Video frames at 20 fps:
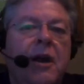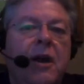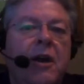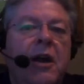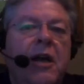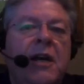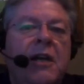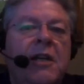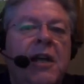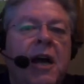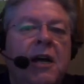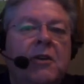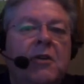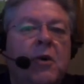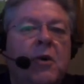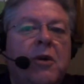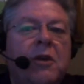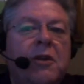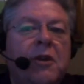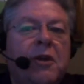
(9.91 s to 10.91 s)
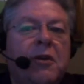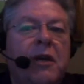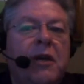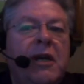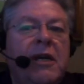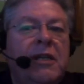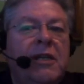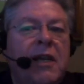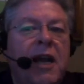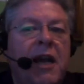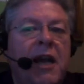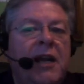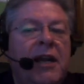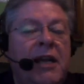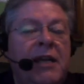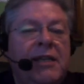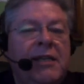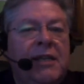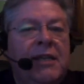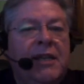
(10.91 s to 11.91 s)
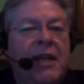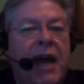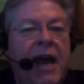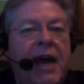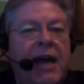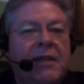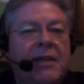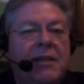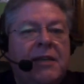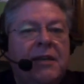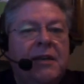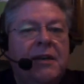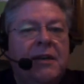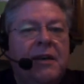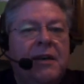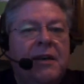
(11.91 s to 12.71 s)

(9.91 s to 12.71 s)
Earning a doctoral degree is not an easy task,